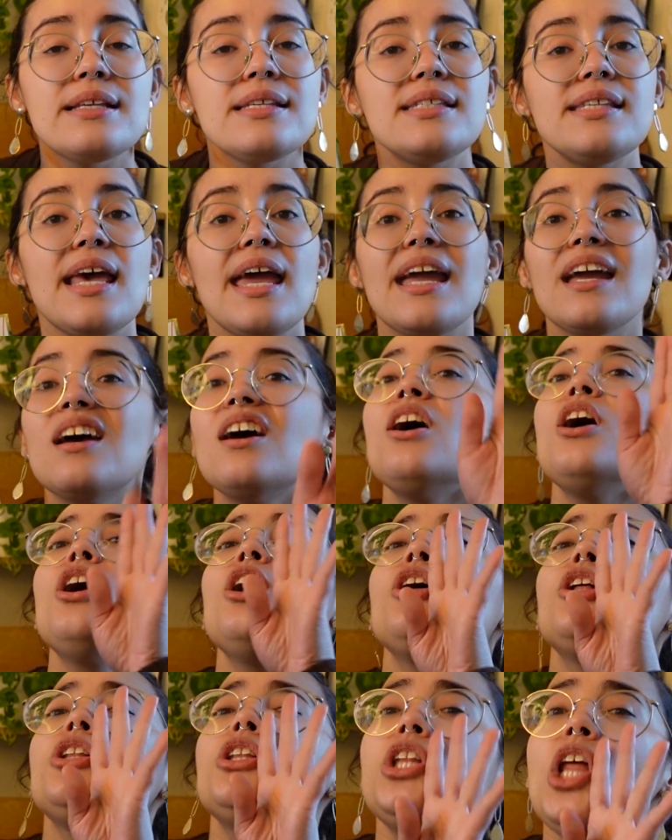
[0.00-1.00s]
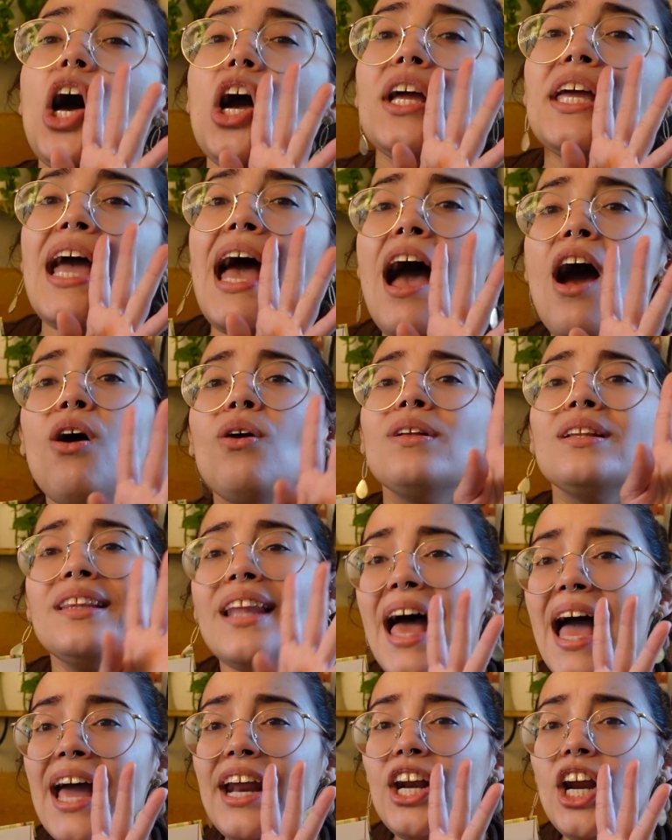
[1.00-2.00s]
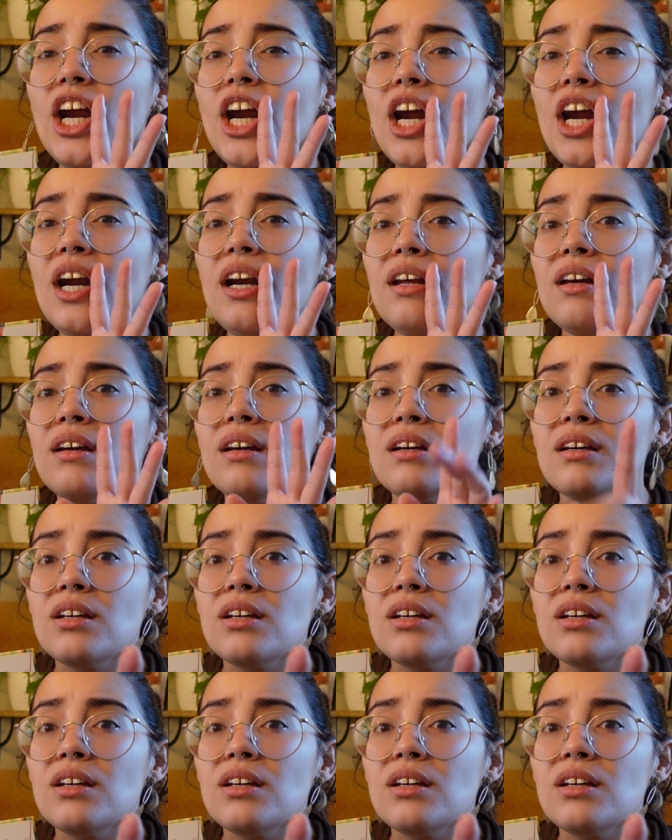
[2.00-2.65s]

Say, look out, Leonard.